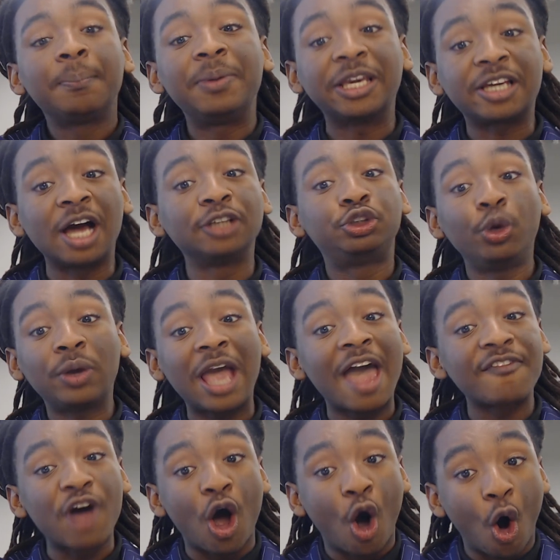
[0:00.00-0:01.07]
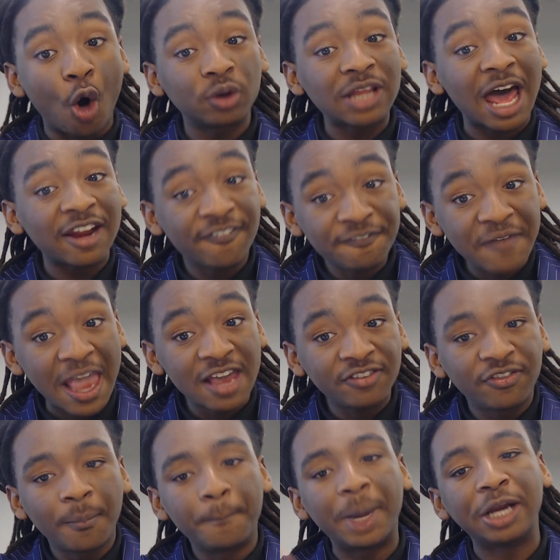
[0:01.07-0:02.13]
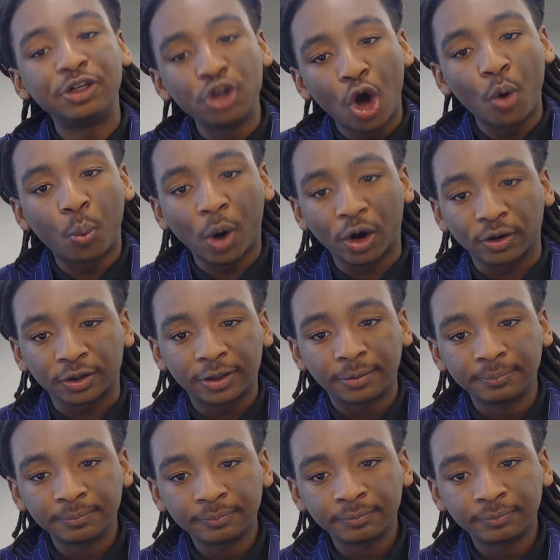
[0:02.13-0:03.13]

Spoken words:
Because you can have a whole lot of faith, but no work.